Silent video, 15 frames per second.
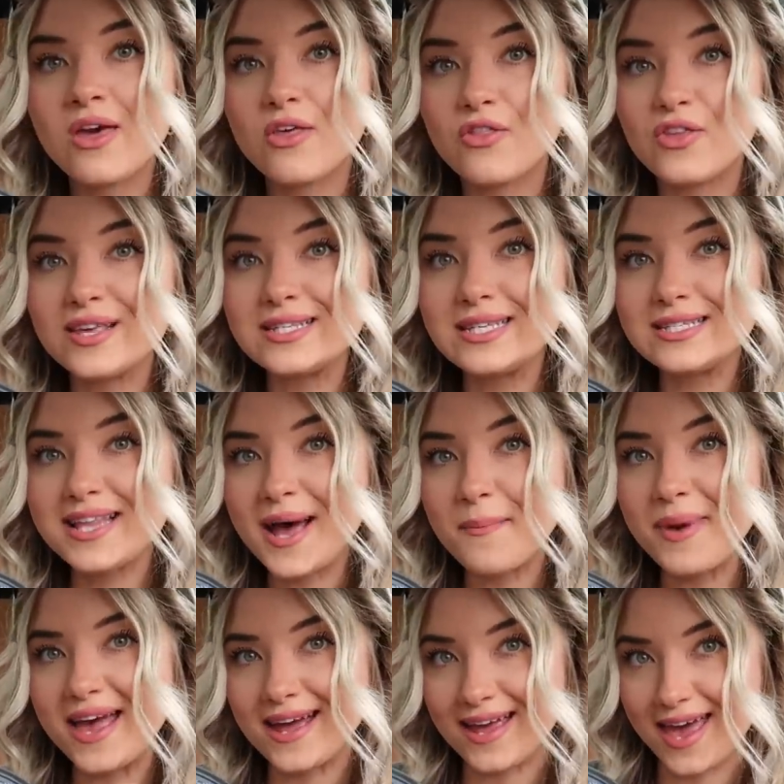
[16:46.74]
This is that
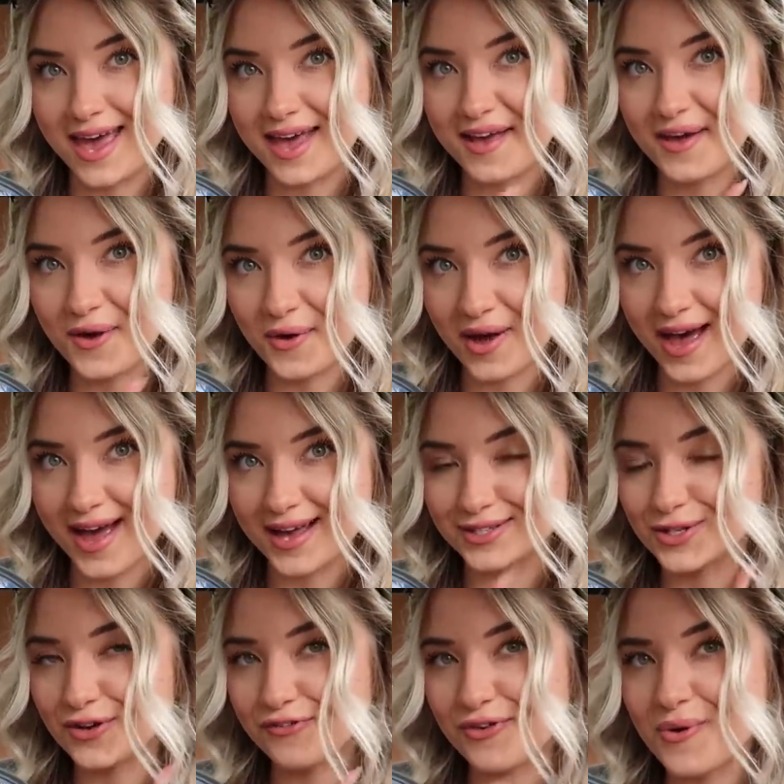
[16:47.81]
pancake, okay?
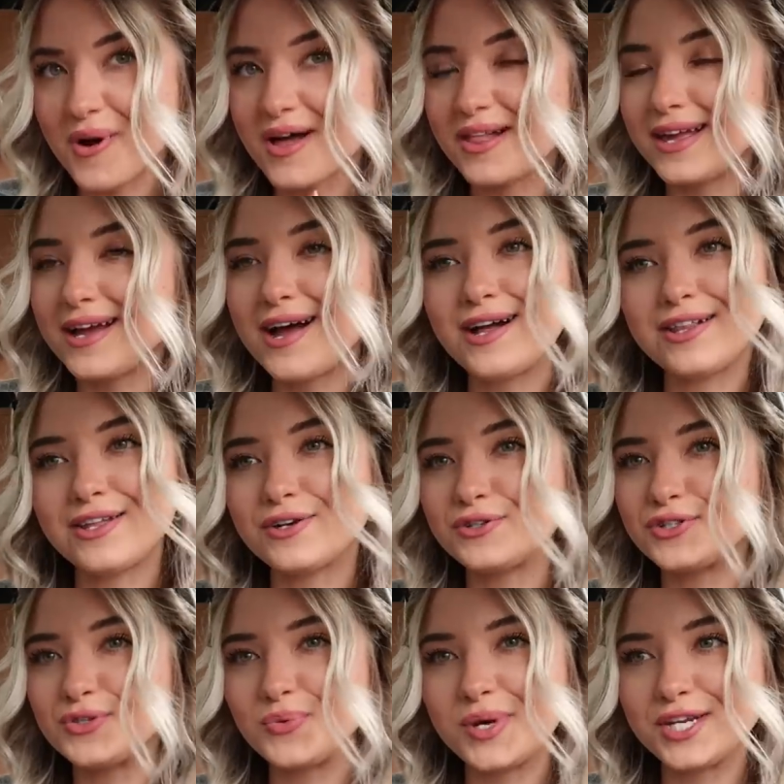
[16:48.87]
So if you want like a little
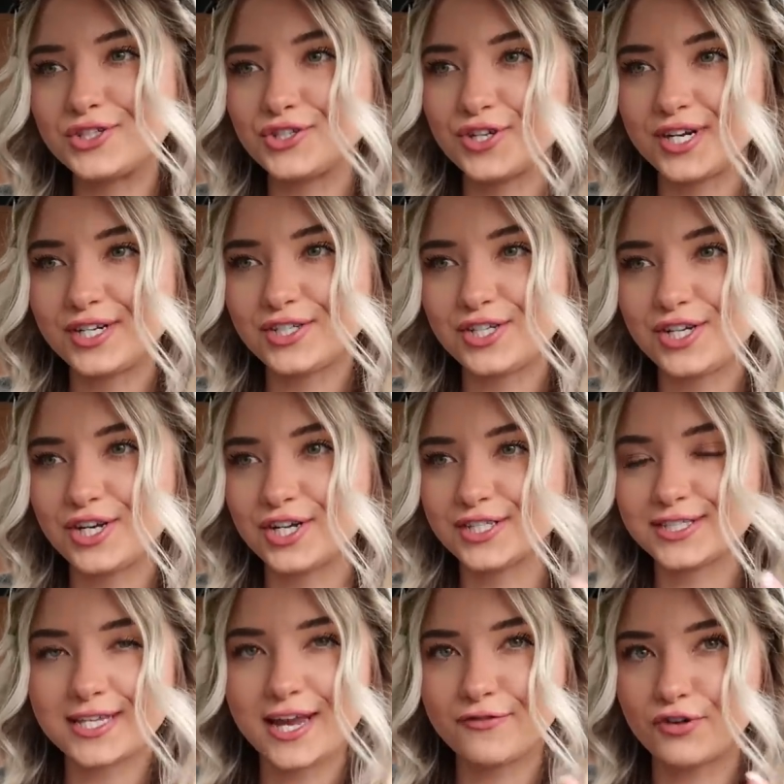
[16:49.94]
sweet treat to your
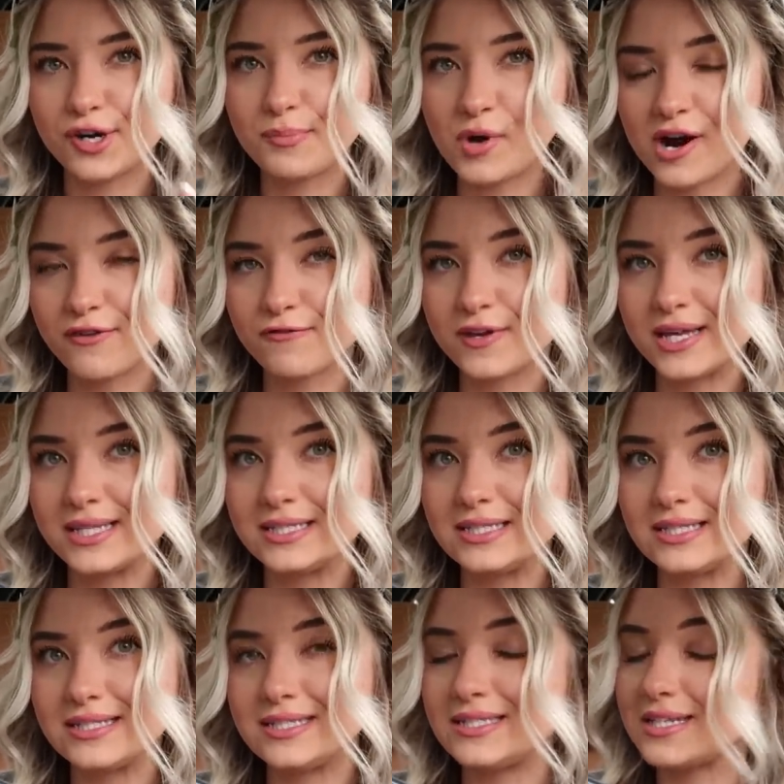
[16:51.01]
savory breakfast,
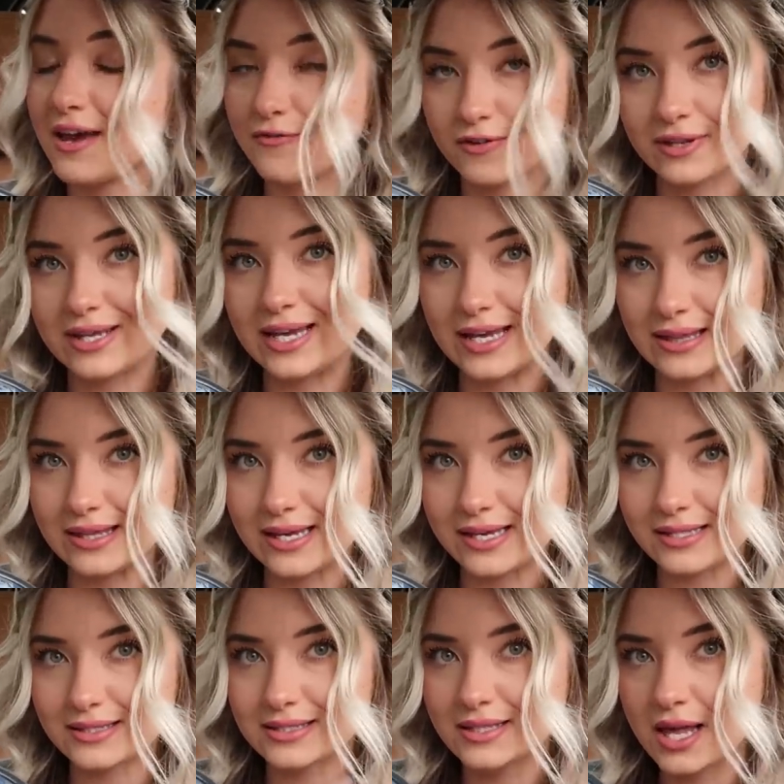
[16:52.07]
definitely get
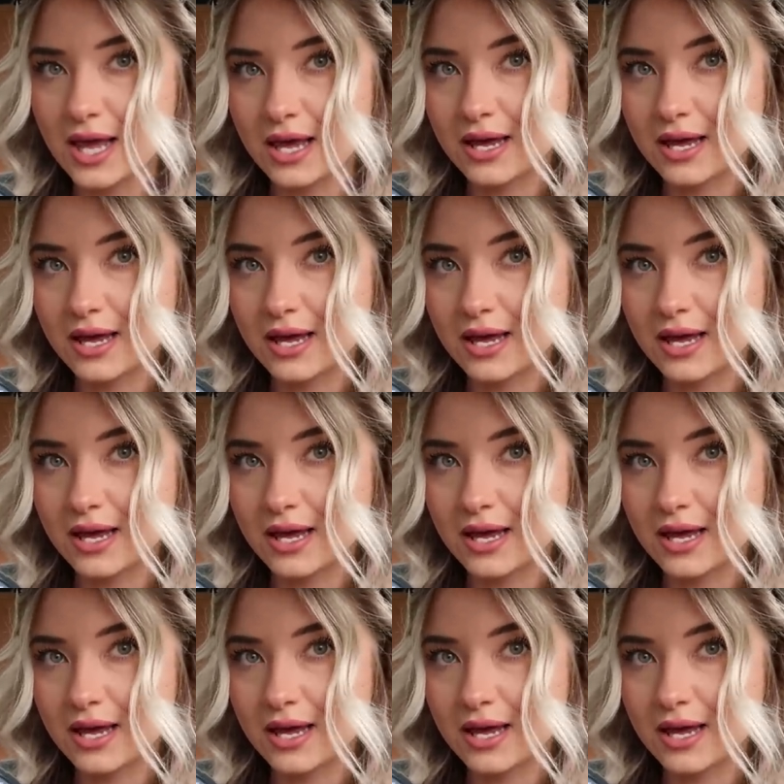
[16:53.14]
these.